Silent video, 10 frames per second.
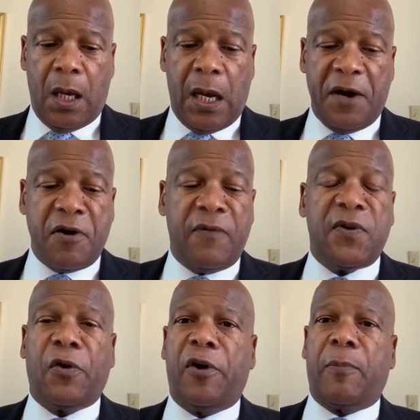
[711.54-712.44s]
I don't know if
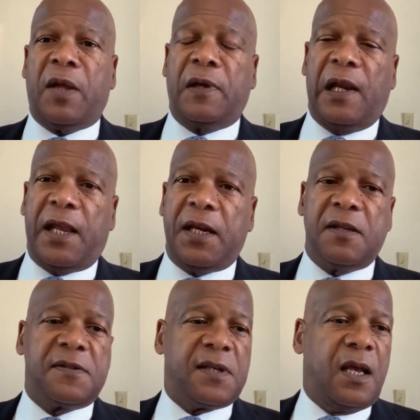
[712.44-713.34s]
you heard about the
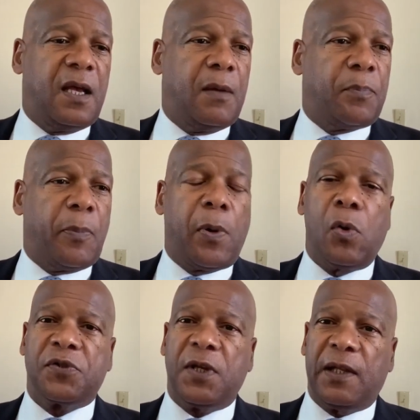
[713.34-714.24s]
latest
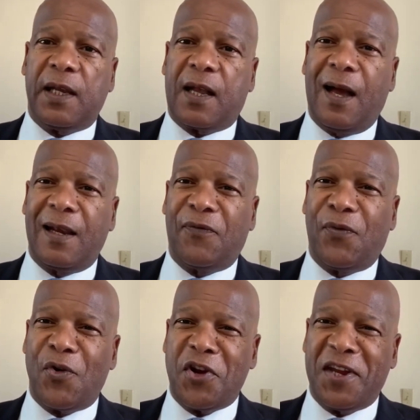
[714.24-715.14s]
proposal in
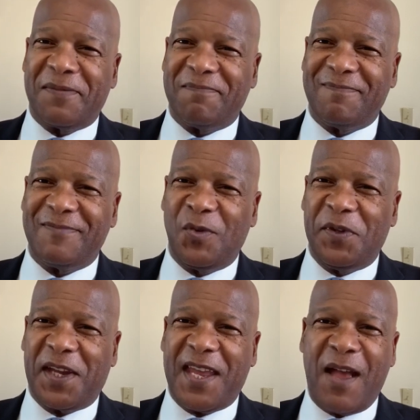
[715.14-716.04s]
California. Well,
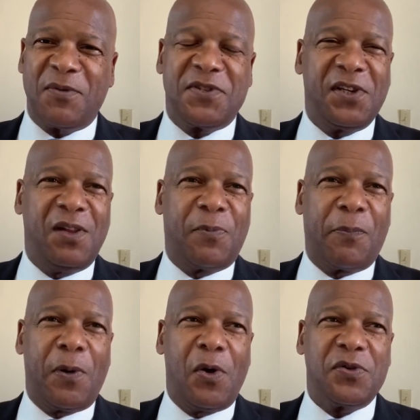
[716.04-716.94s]
the council
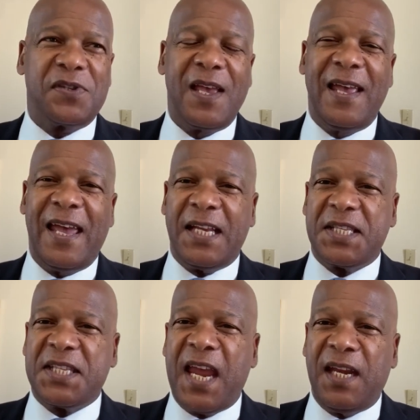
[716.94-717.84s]
proposed a
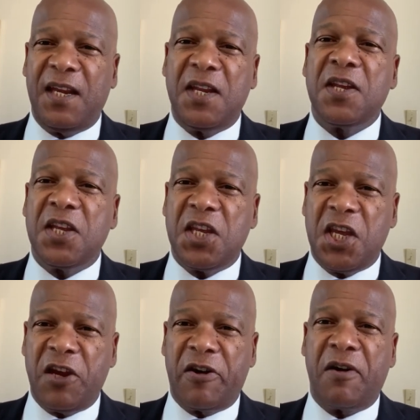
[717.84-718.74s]

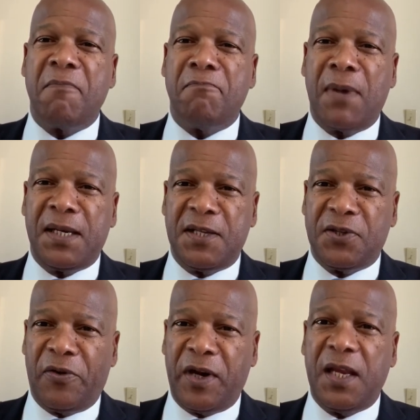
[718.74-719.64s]
10-year
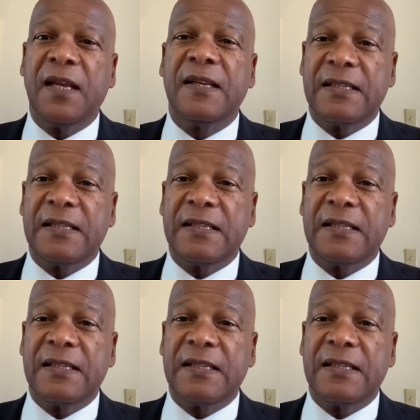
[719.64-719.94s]
mandatory